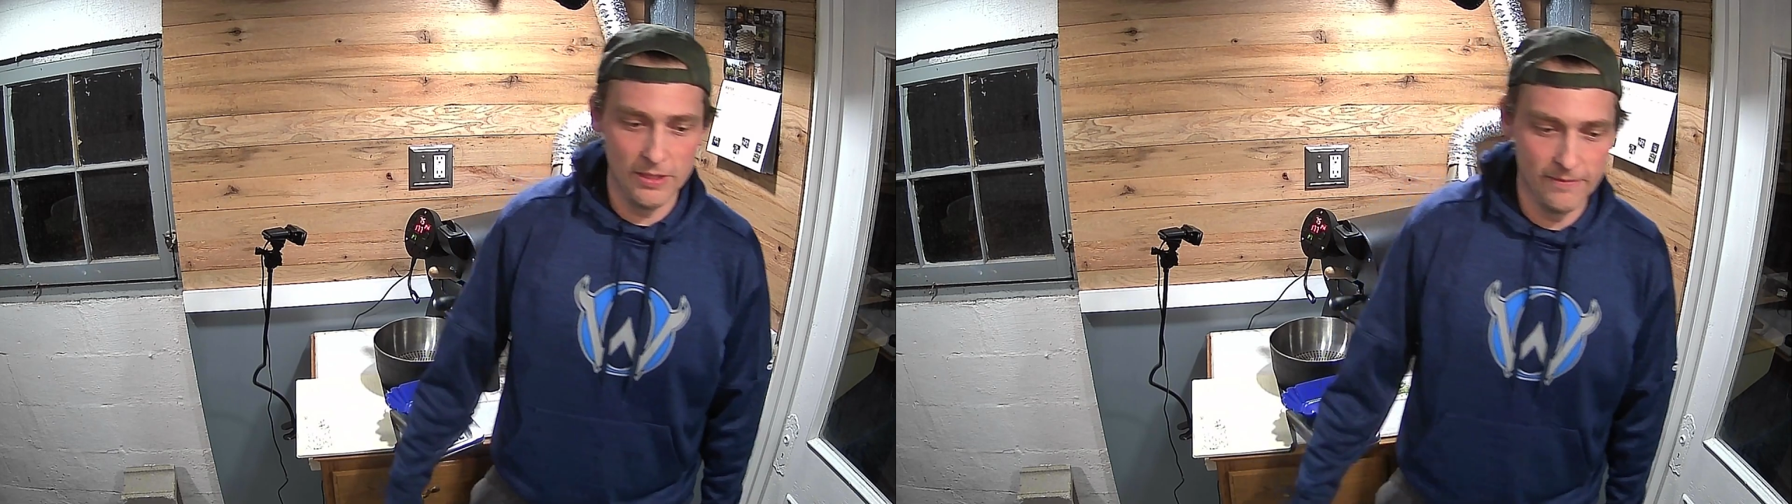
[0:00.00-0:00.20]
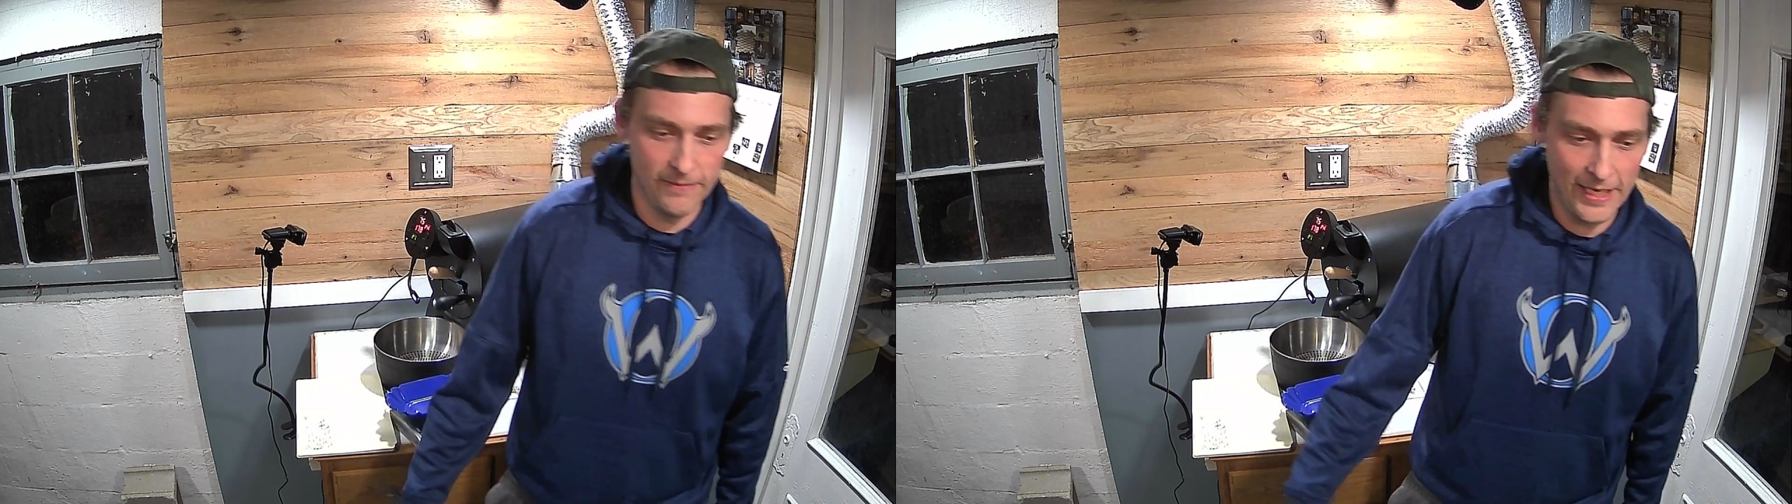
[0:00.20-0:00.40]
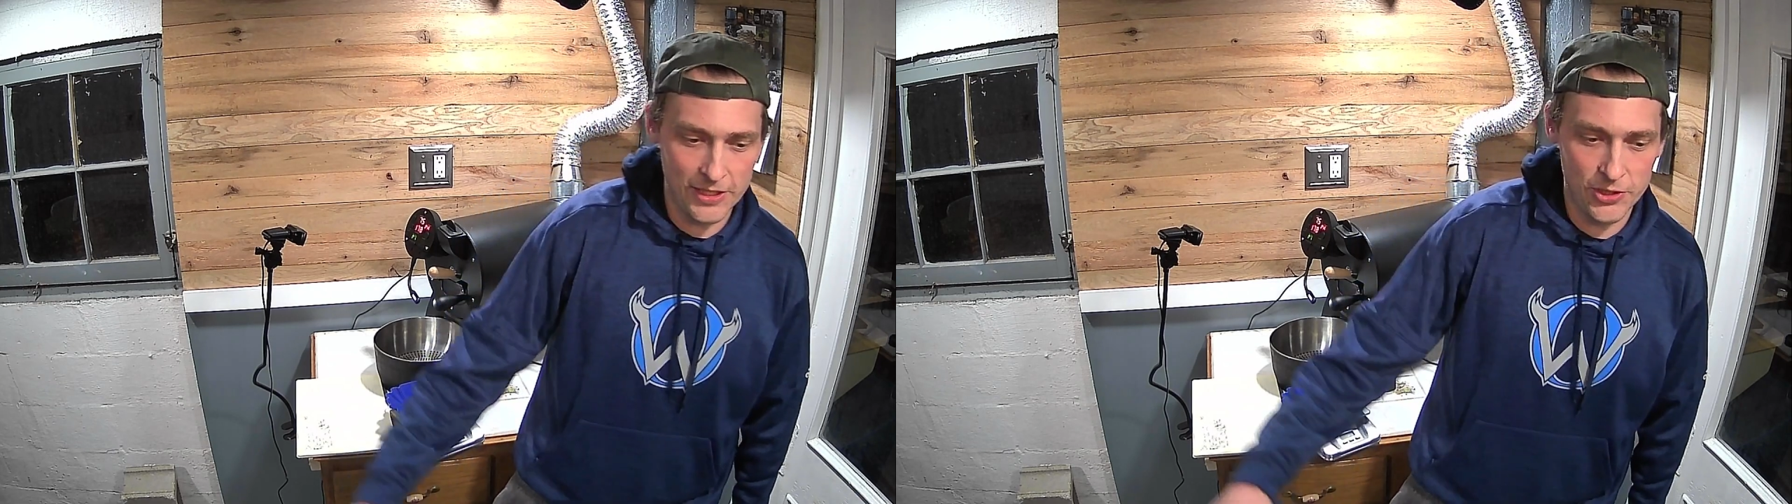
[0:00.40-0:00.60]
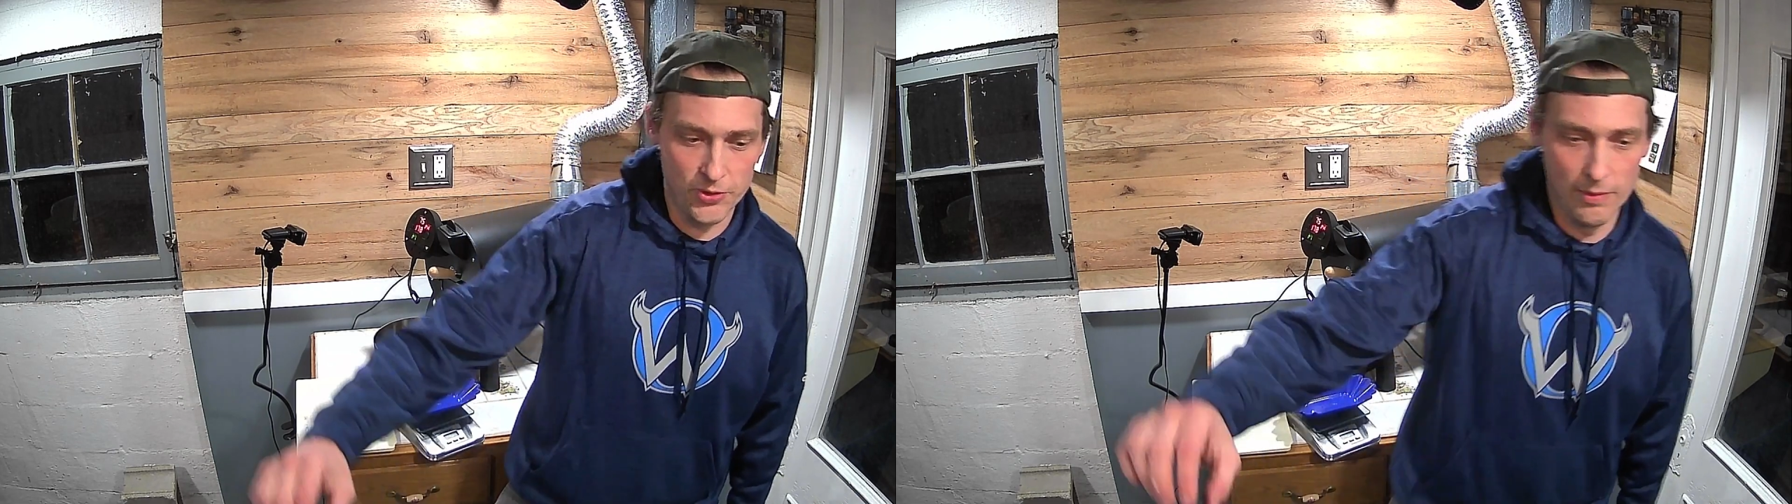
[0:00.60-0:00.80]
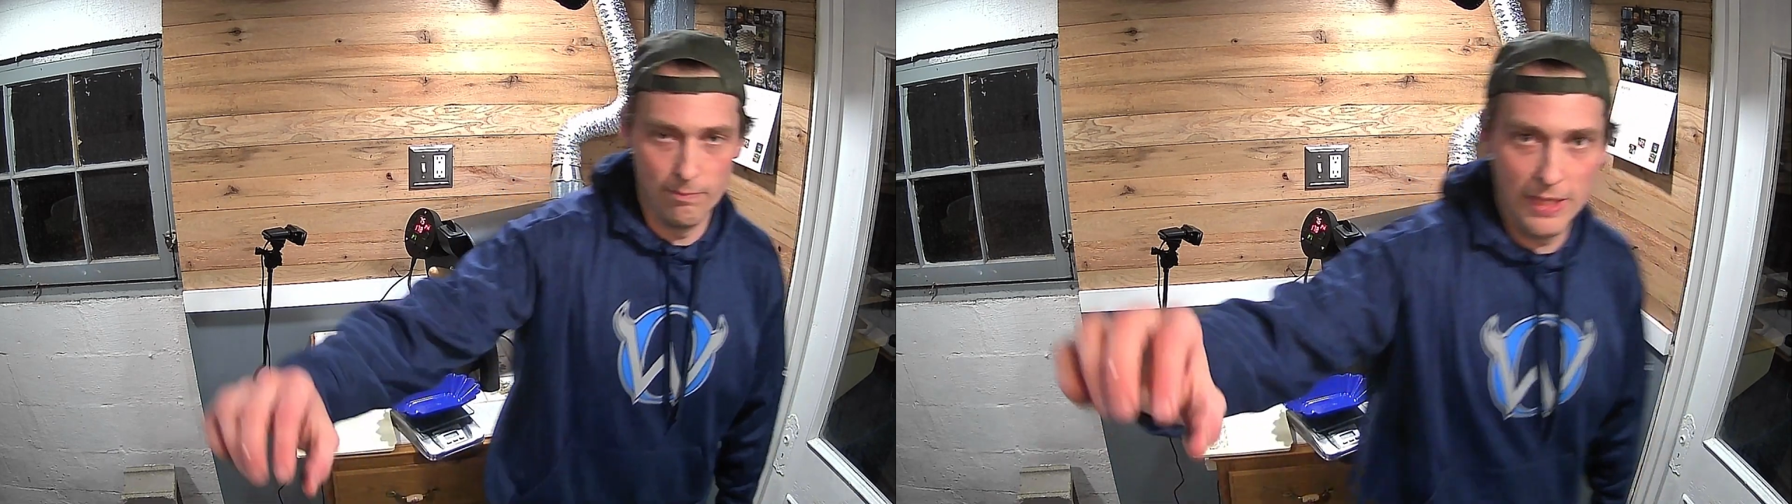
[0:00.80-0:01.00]
of
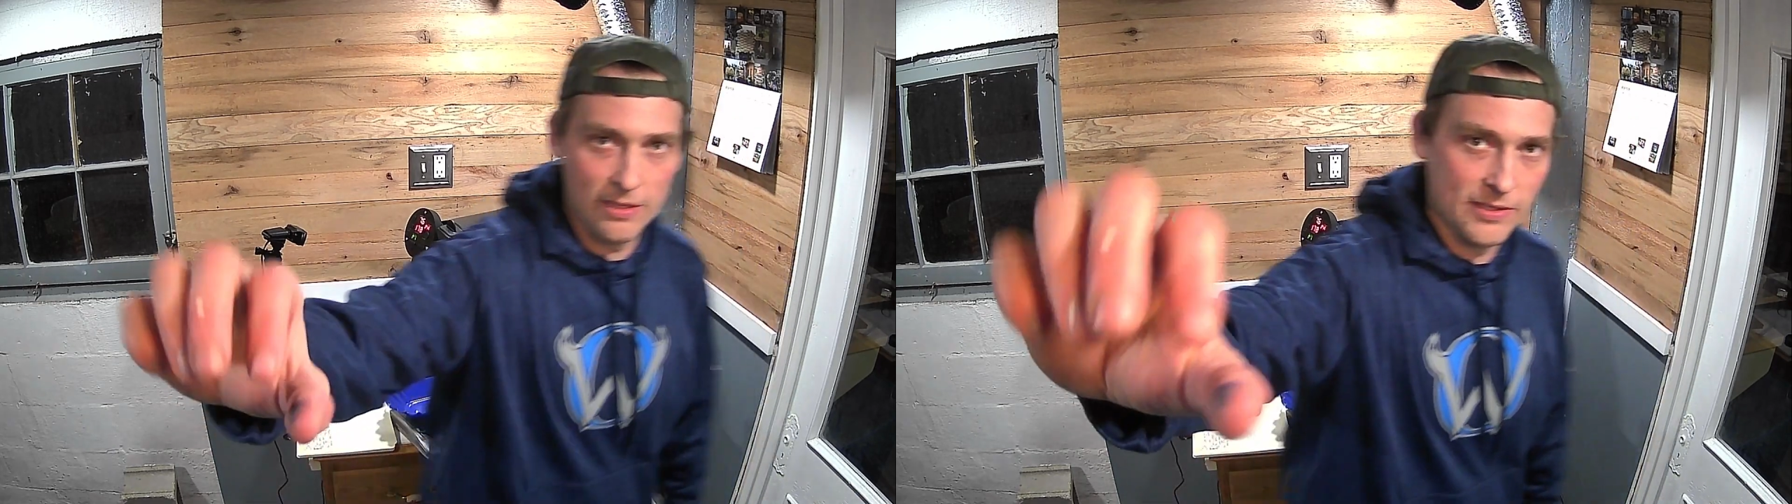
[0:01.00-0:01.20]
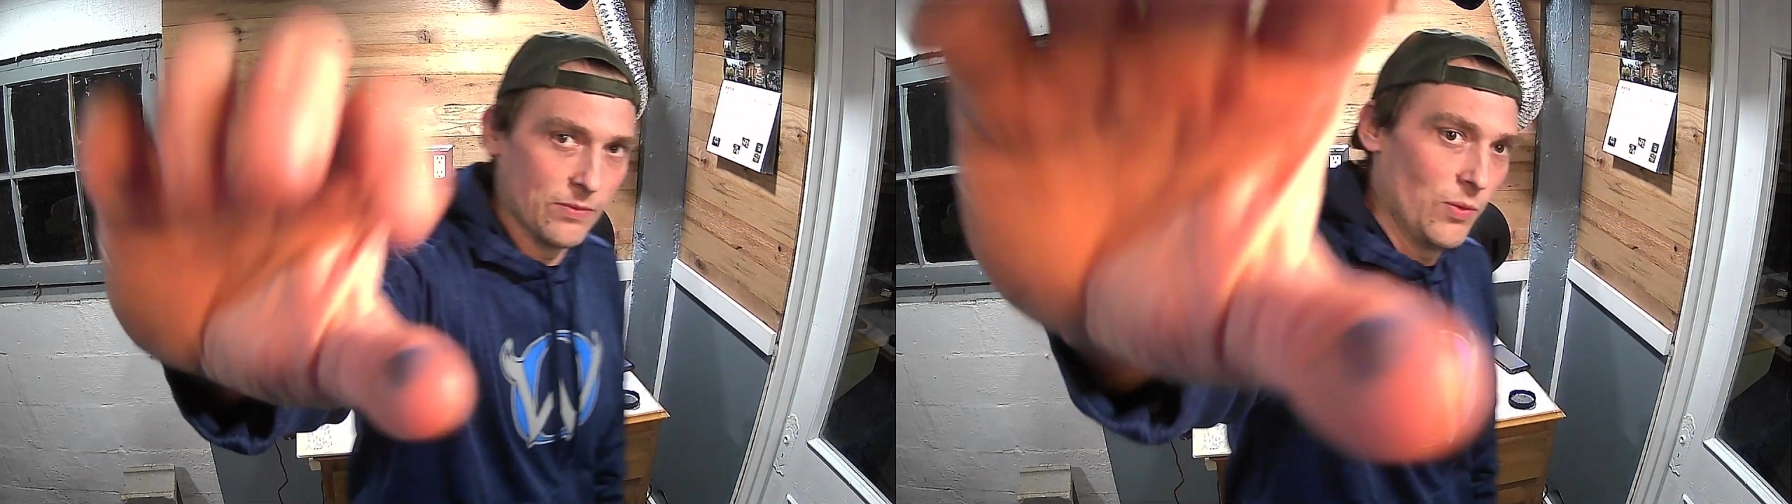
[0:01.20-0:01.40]
extra bells and